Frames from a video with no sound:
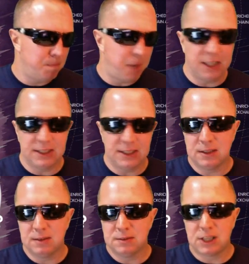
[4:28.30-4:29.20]

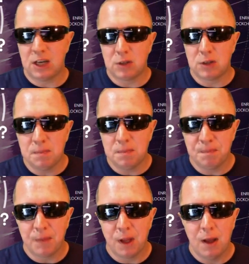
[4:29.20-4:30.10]
based token,
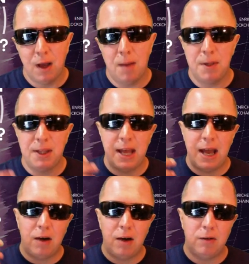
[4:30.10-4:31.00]
but
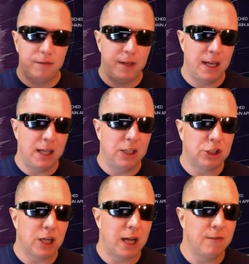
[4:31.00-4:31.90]
now
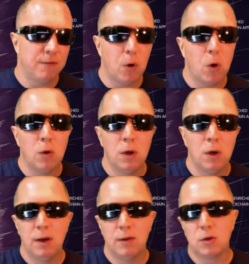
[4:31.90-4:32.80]
VeChain 4
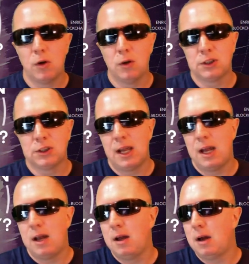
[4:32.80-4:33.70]
have gone onto
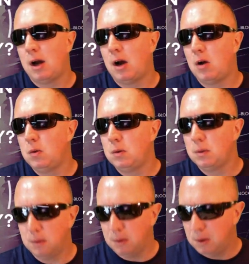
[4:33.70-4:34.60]
their own
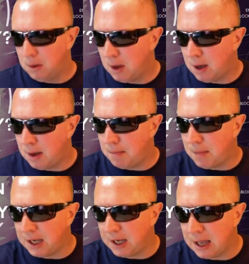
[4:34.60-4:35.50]

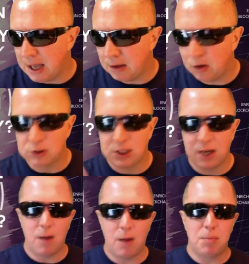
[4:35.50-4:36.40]
mainnet, onto
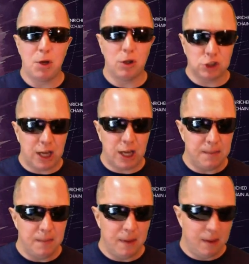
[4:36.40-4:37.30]
their own blockchain.
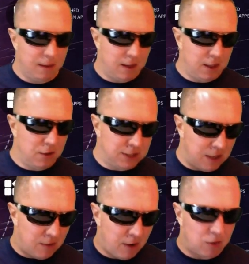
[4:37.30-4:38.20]
They're using
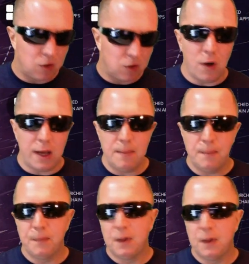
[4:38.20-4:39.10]
their own coin,
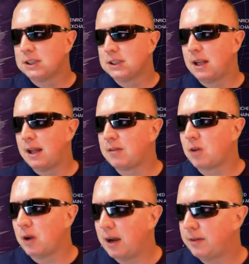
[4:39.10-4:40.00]
so they've
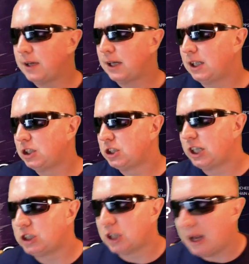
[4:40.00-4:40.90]
gone over and
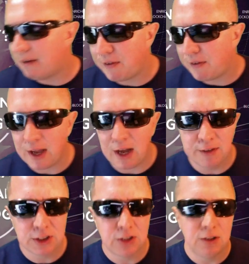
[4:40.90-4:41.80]
changed everything
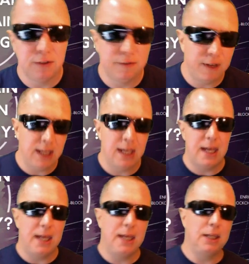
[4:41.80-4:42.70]
over to
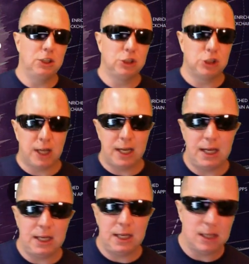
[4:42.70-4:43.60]

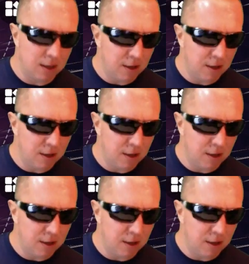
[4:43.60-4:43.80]
VeChain